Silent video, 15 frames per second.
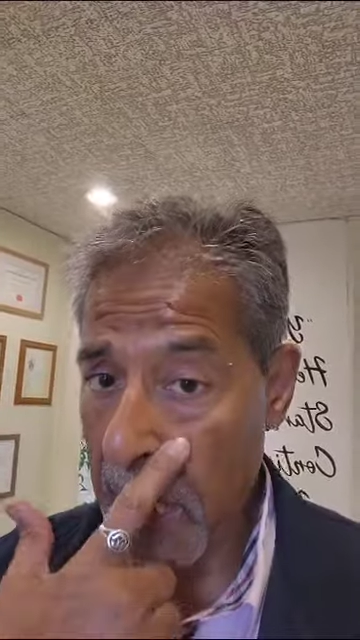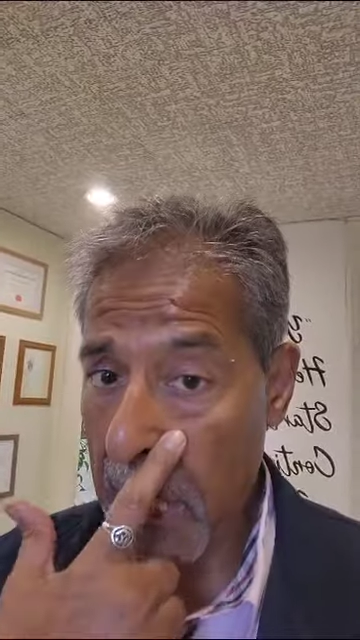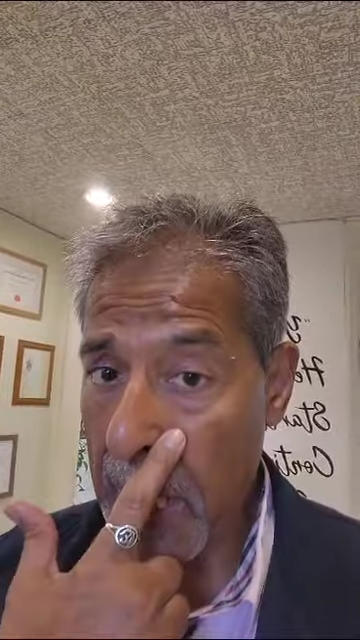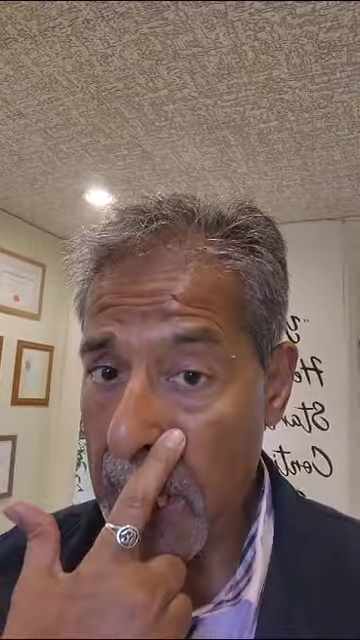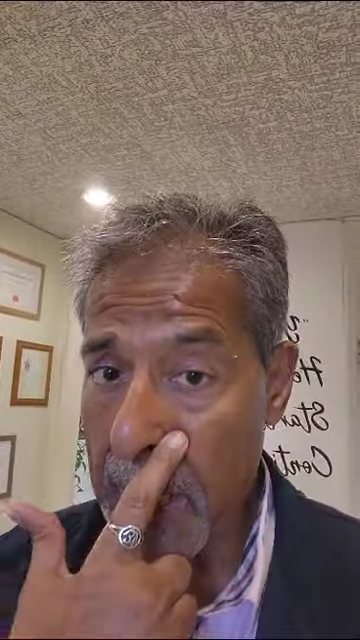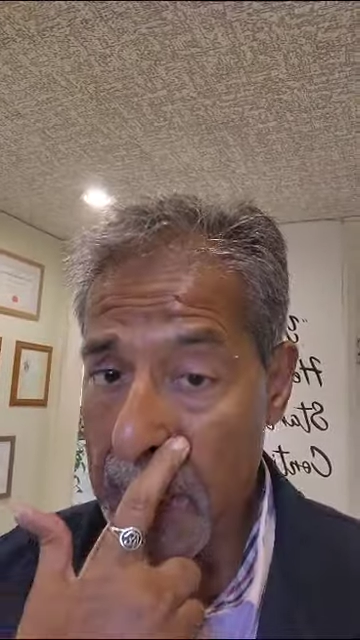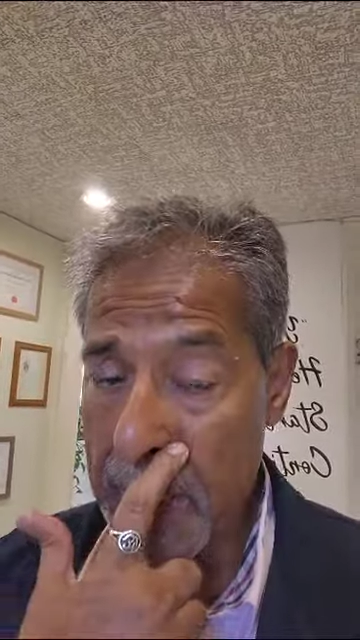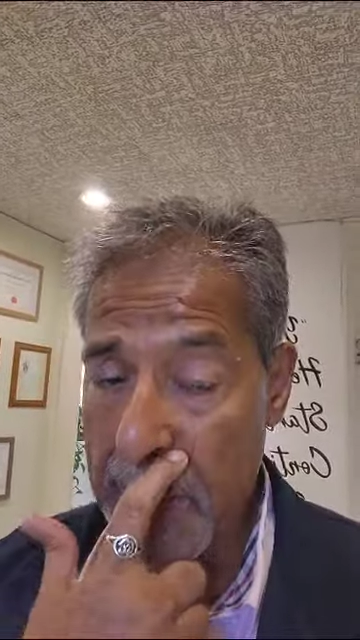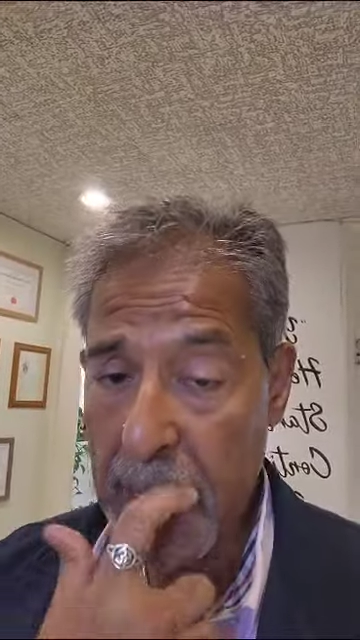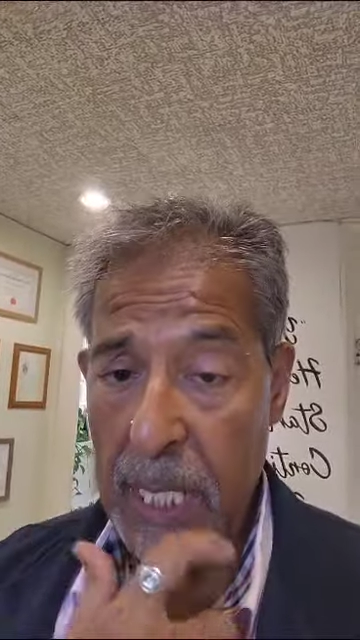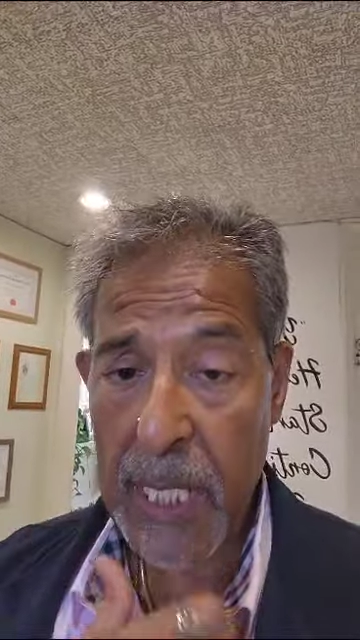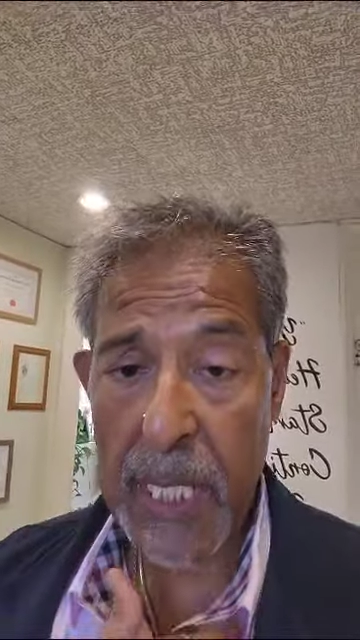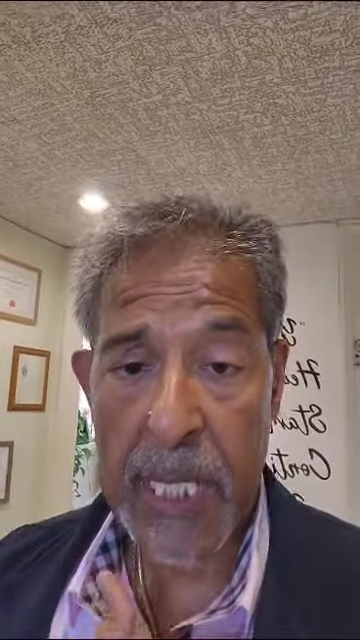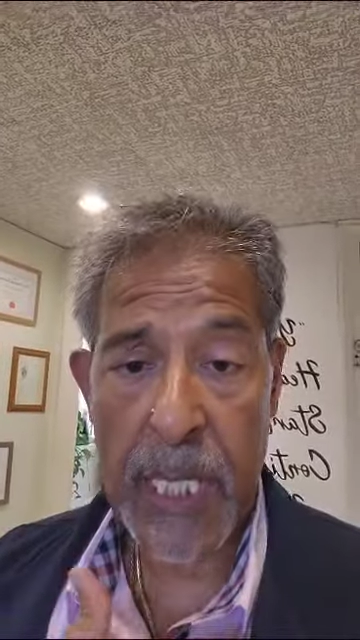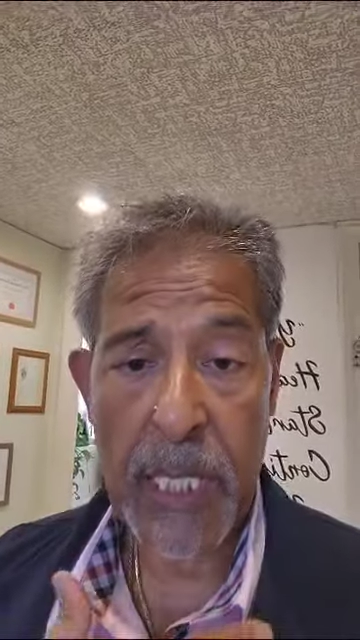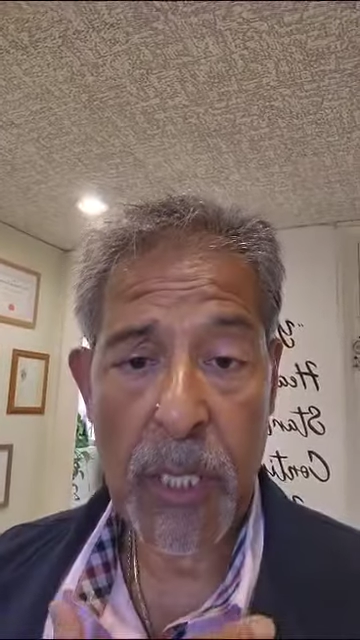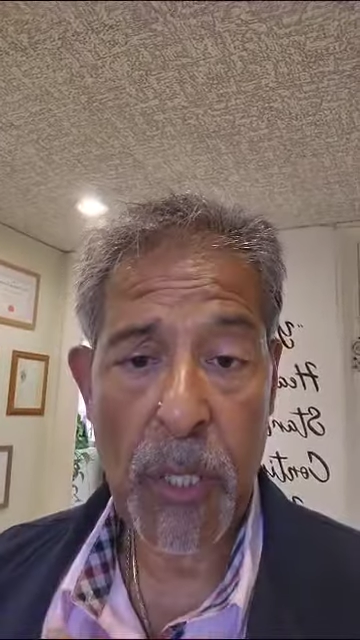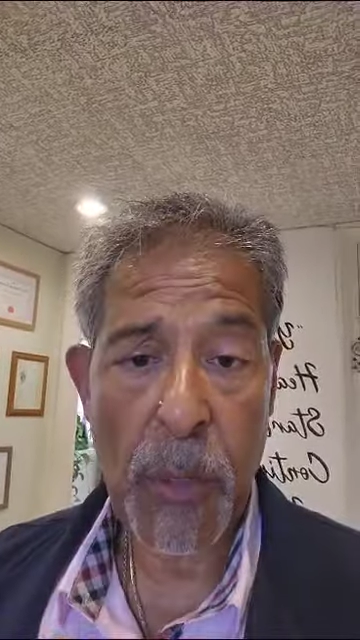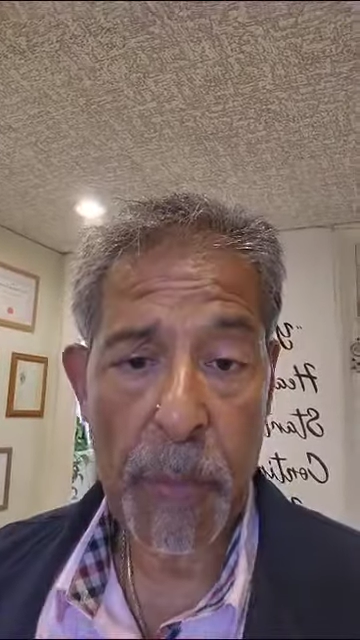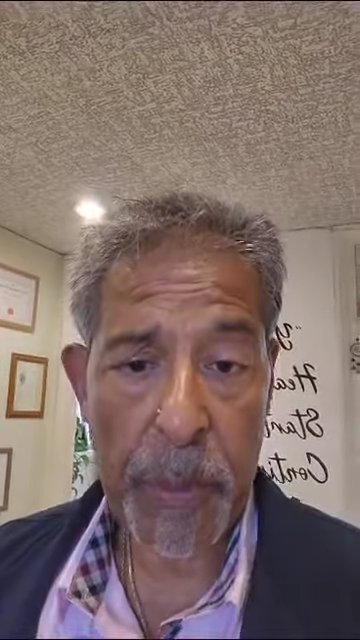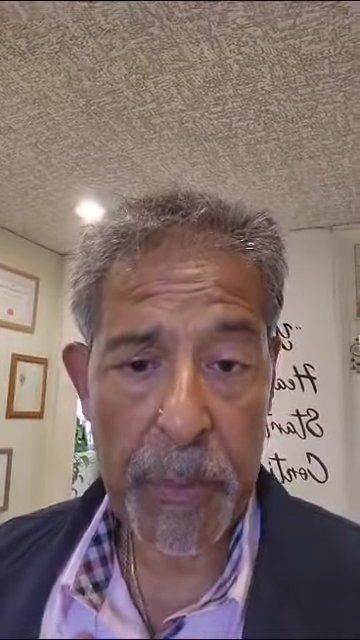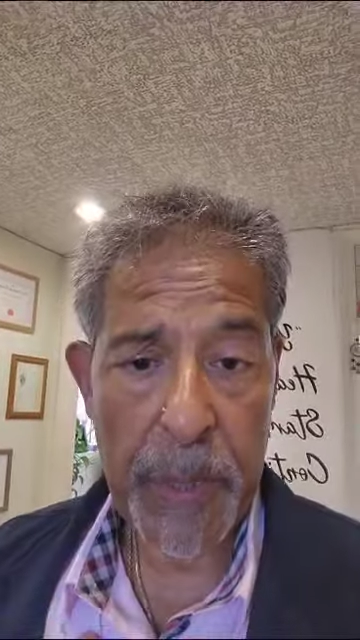as a
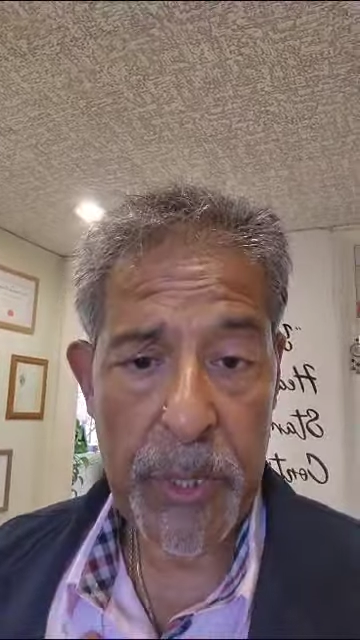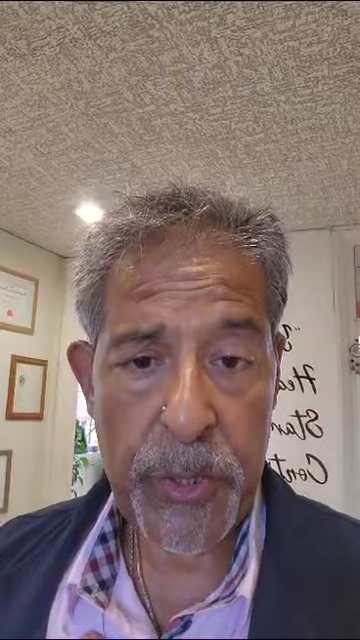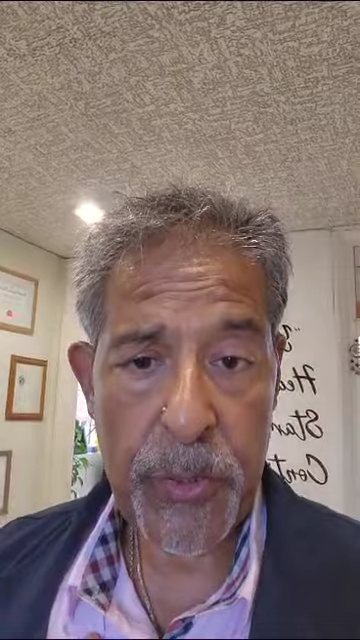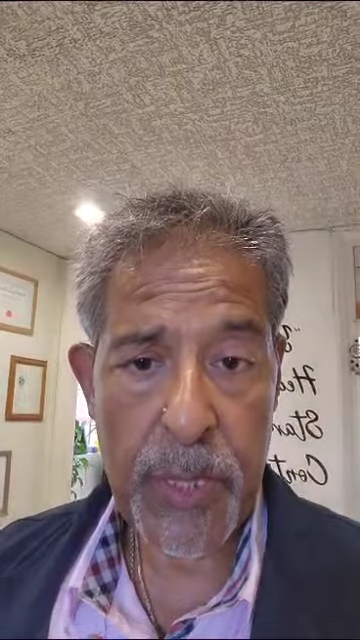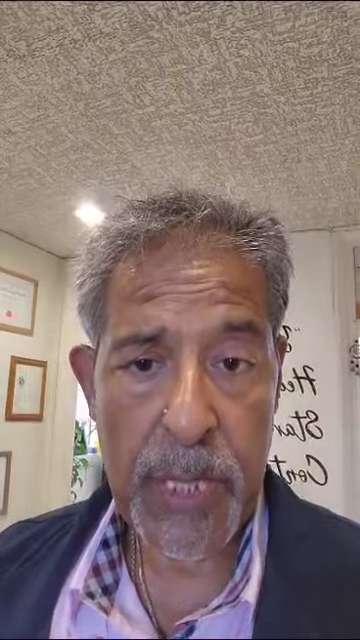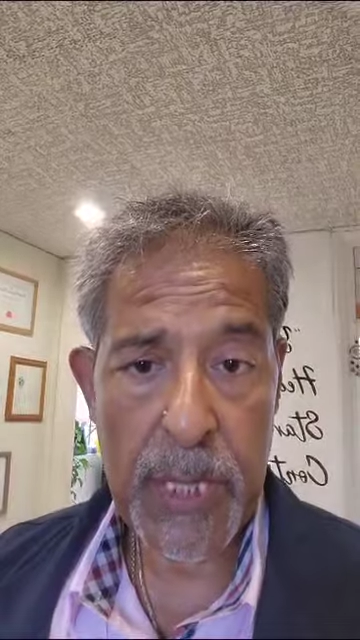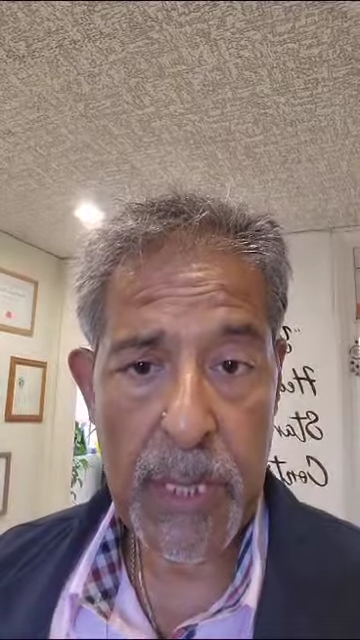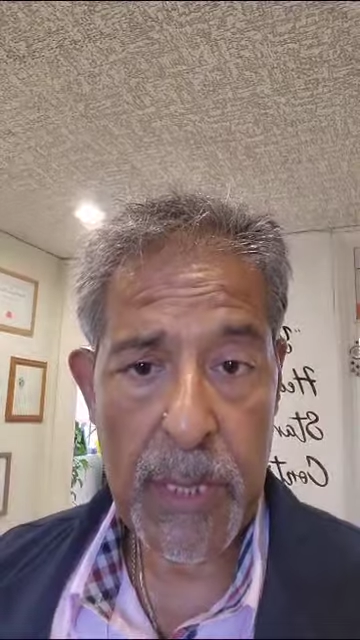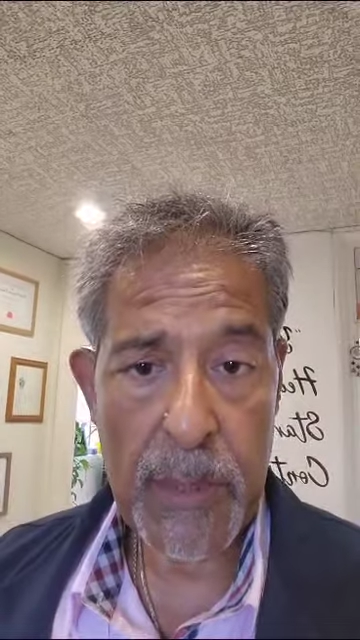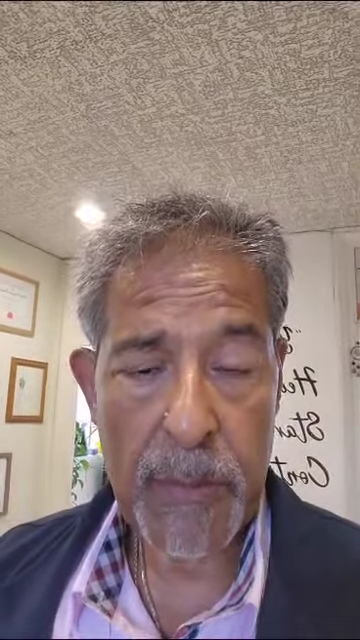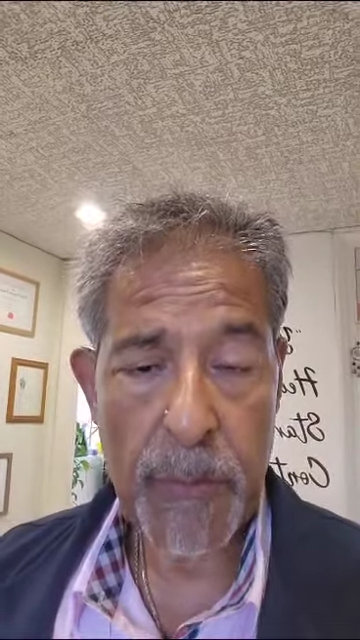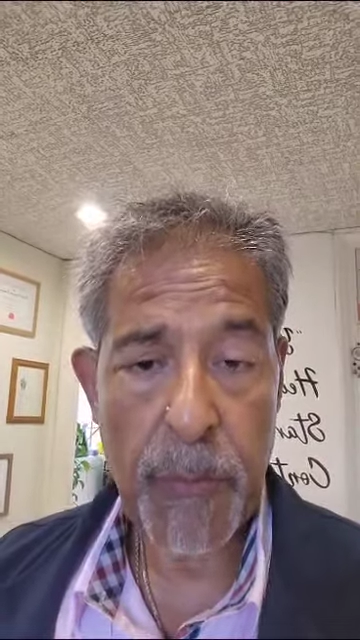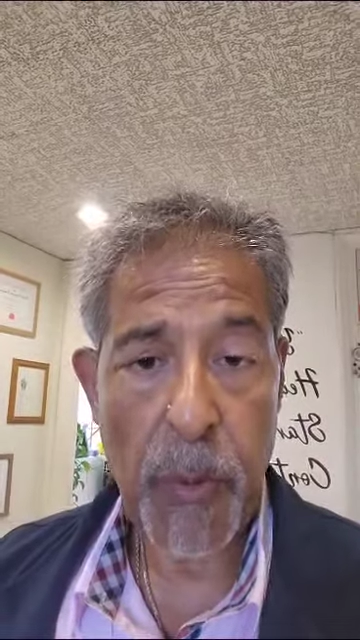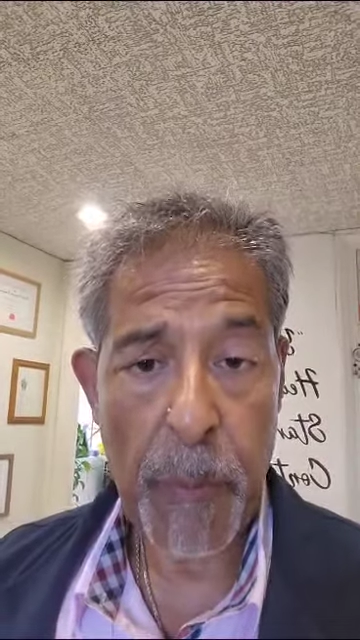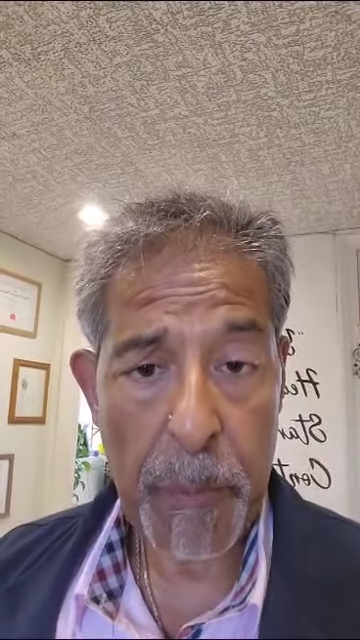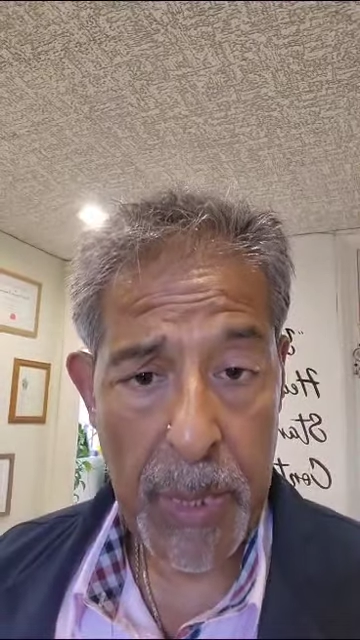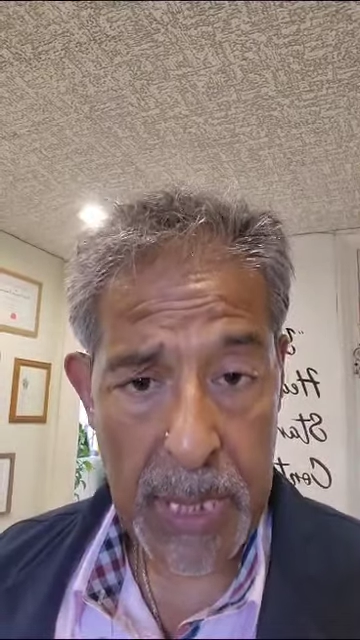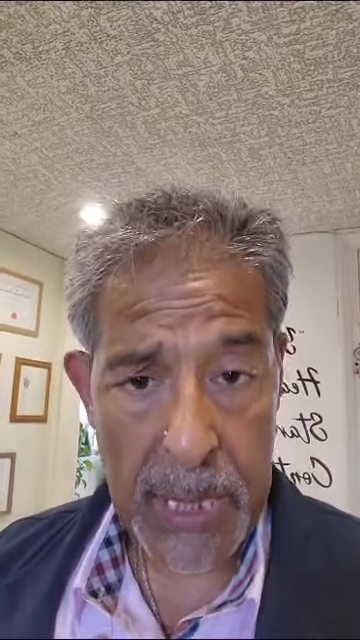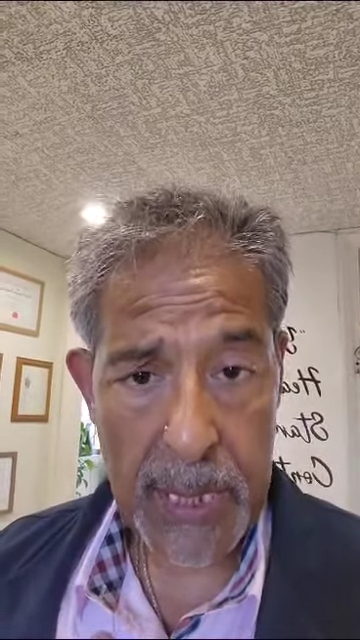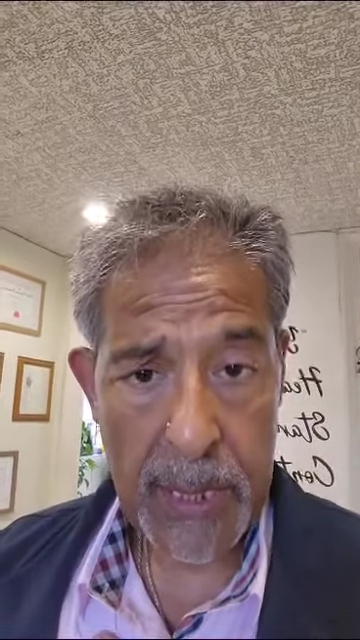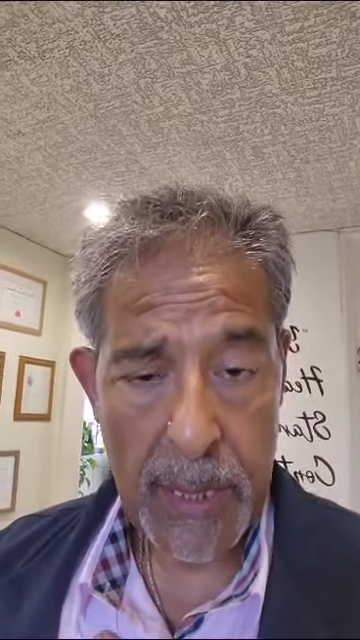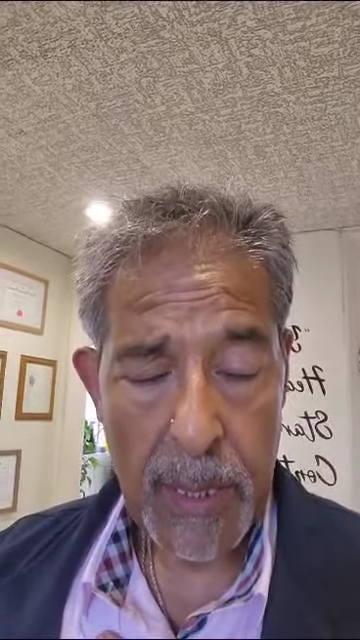complimentary from
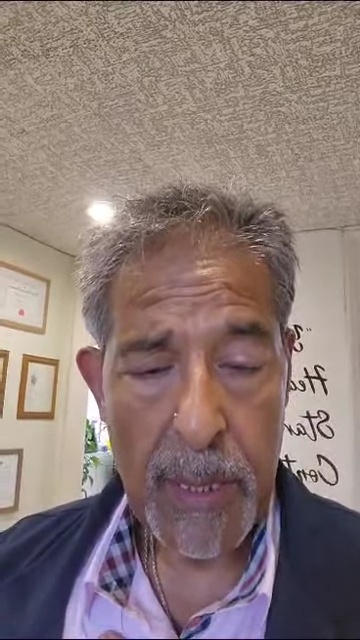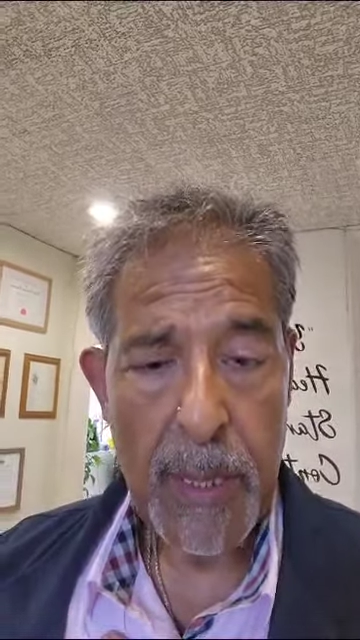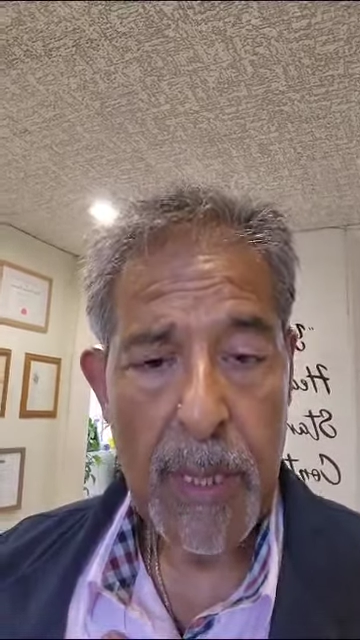me.